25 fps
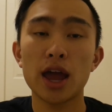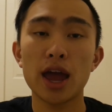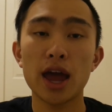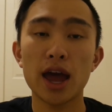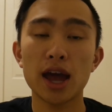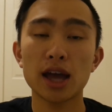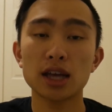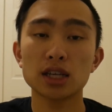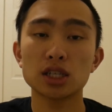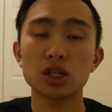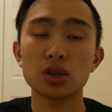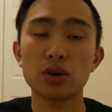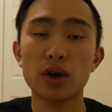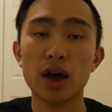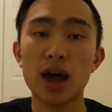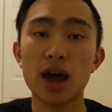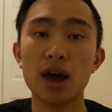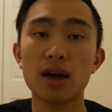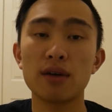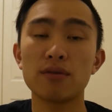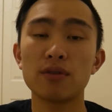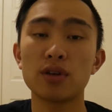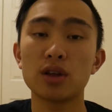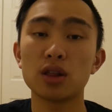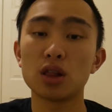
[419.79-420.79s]
It has to
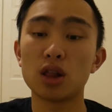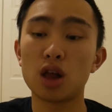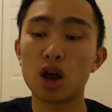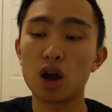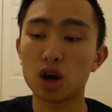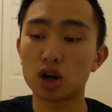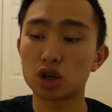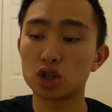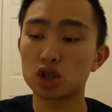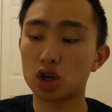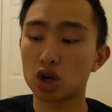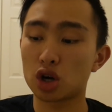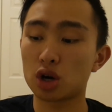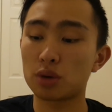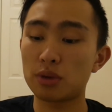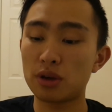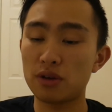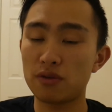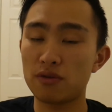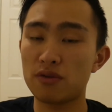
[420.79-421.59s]
have long-term